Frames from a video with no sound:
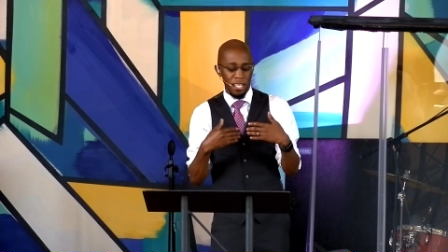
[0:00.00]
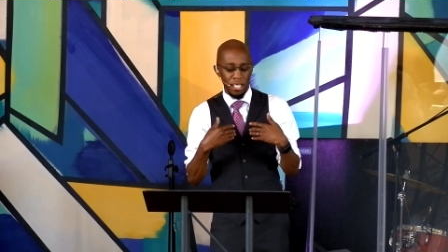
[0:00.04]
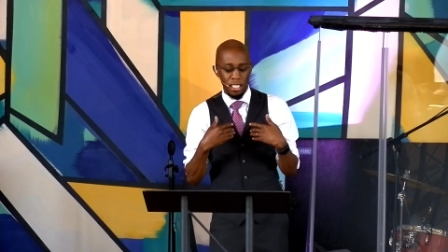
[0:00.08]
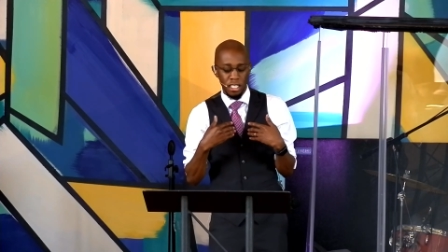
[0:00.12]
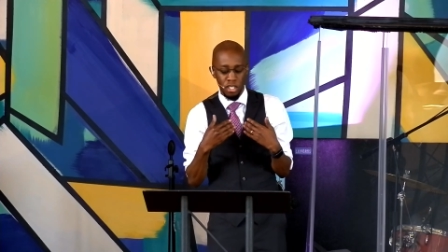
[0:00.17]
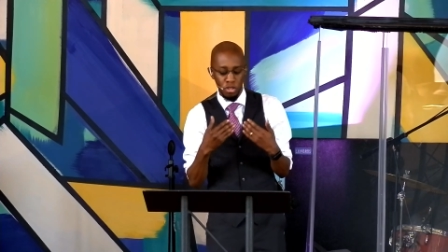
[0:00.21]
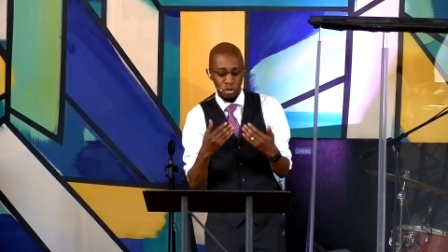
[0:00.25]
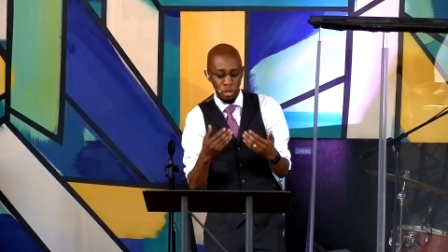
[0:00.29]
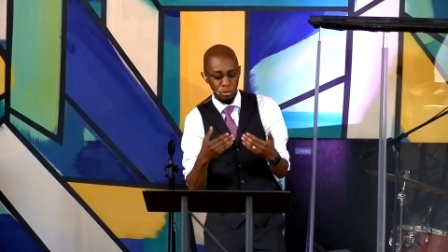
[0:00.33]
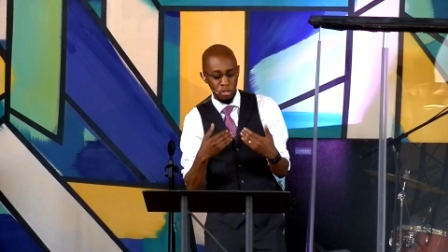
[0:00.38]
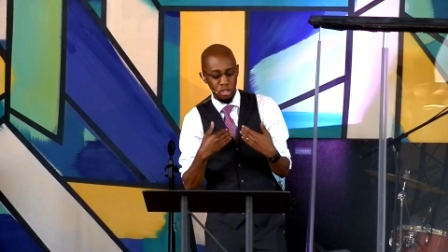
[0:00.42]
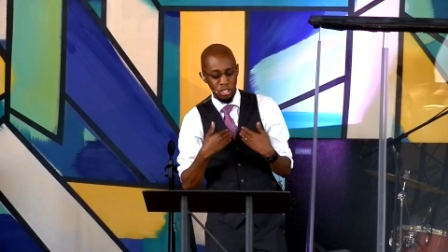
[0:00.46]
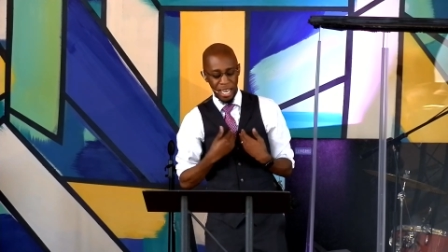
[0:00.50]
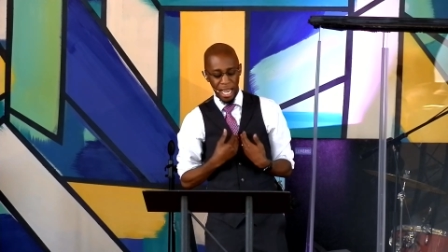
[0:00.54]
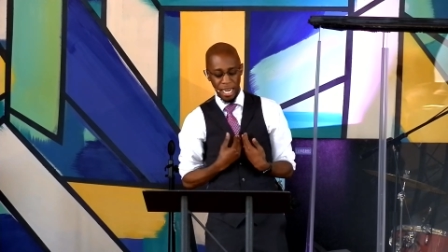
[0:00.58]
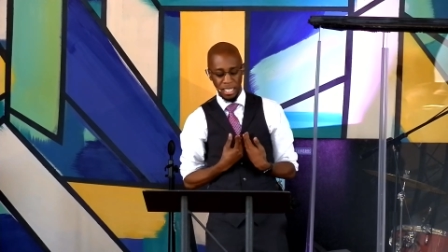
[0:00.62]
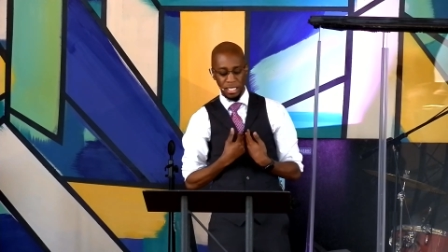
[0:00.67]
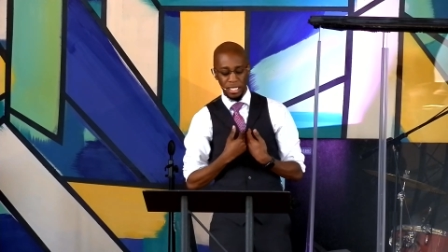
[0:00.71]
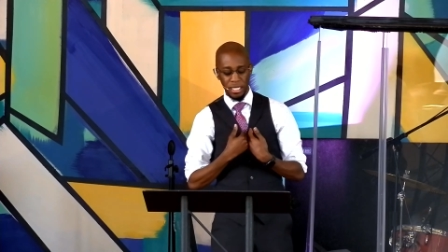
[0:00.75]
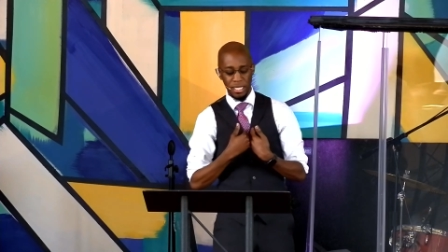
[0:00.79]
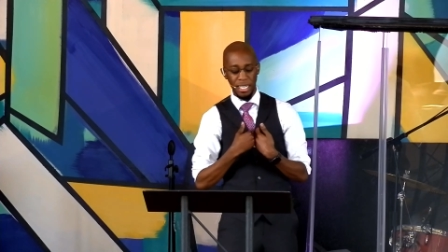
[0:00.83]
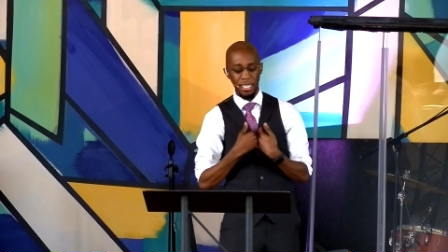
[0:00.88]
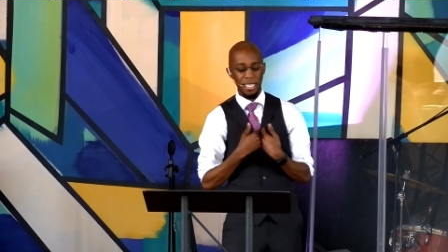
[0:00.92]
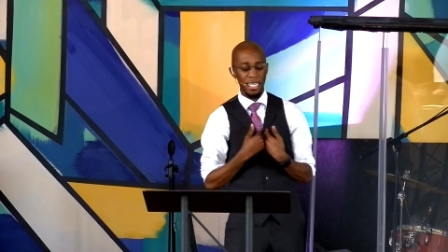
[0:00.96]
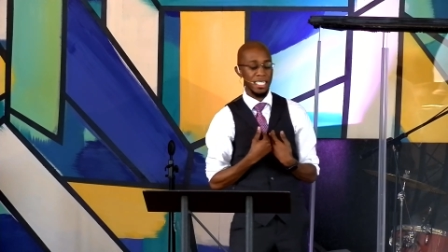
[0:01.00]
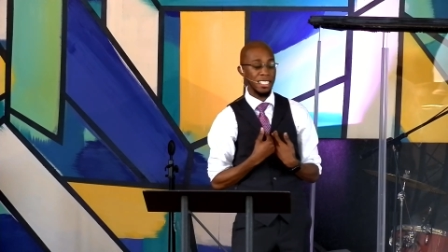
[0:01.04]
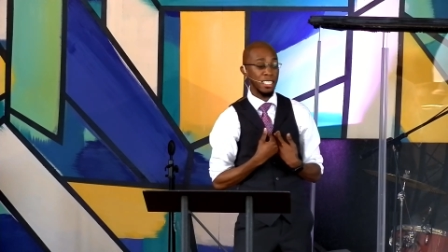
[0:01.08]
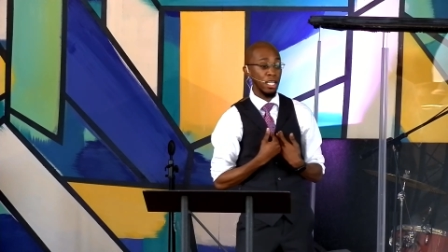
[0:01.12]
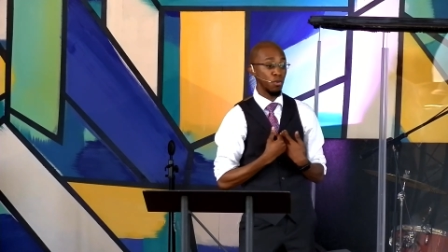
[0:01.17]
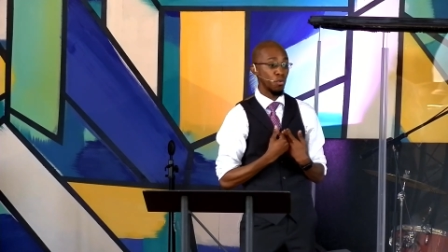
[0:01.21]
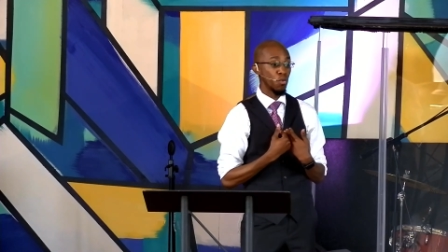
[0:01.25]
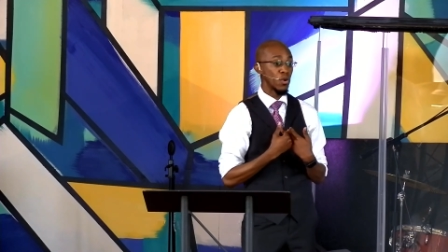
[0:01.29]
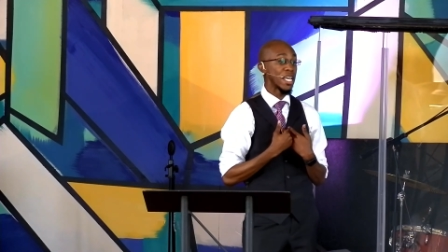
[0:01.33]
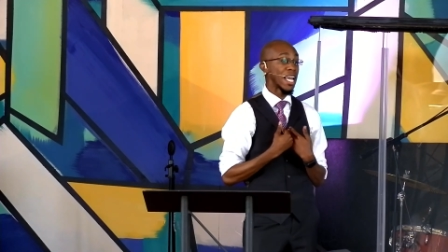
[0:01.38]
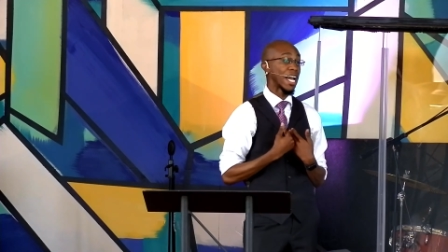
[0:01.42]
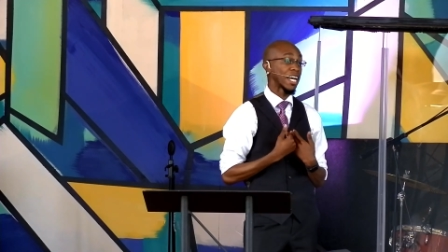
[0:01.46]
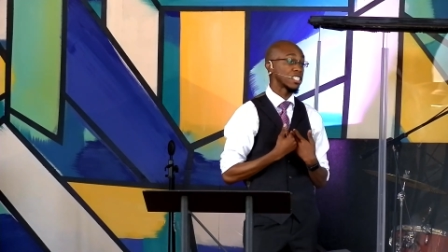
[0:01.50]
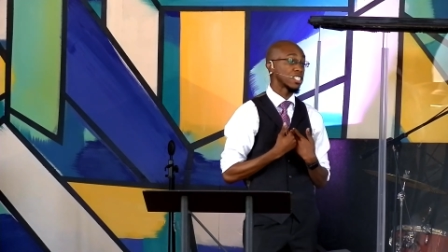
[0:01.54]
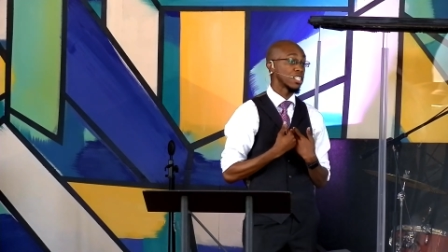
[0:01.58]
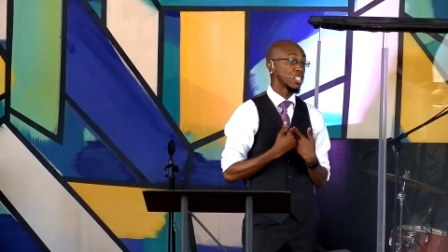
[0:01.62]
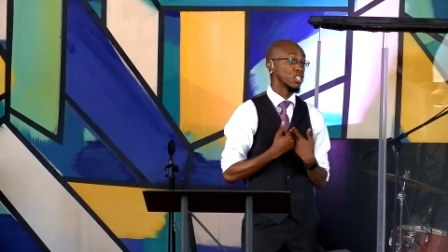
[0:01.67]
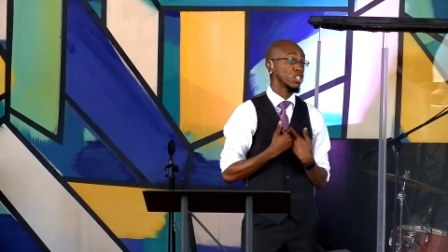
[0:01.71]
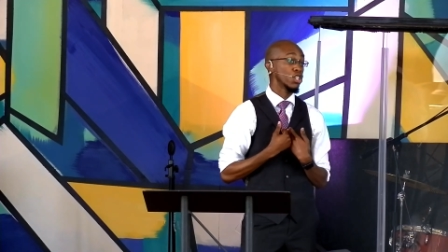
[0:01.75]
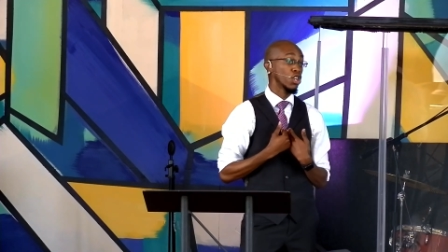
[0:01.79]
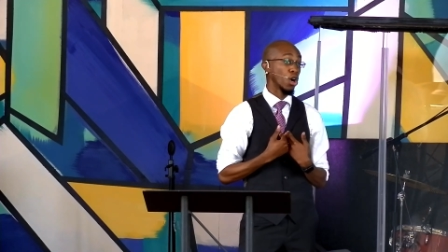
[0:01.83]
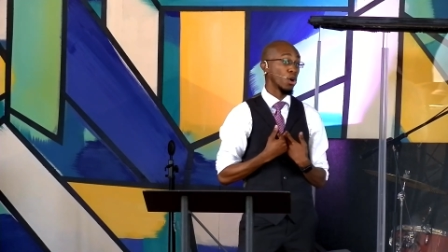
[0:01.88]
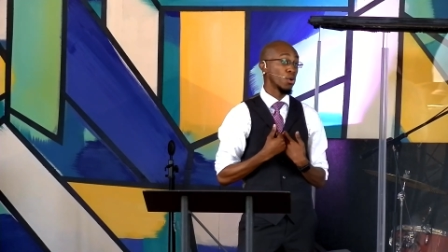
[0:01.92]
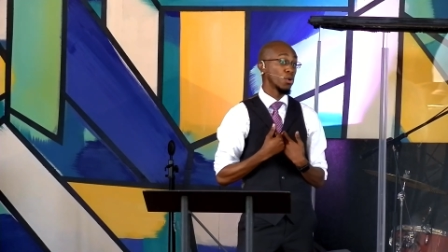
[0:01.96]
The scriptures actually tell us that we
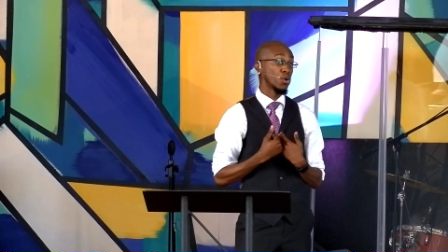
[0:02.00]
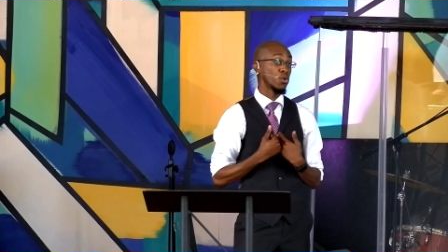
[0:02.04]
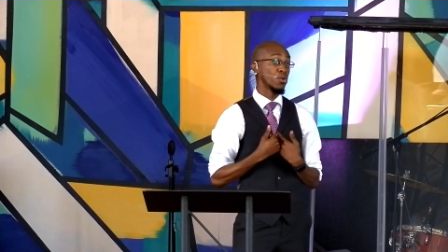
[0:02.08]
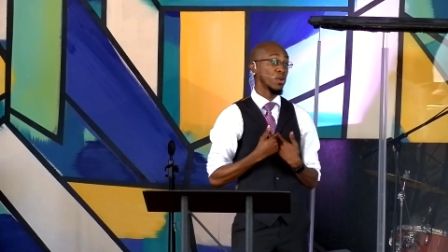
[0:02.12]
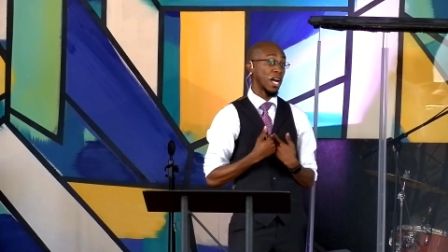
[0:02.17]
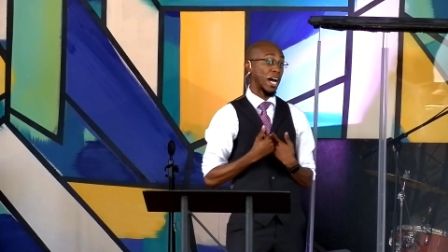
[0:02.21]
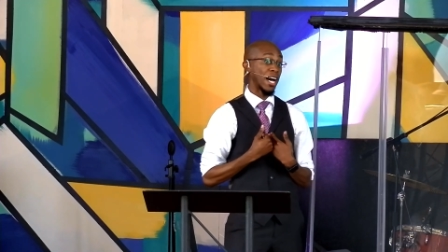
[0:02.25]
actually know who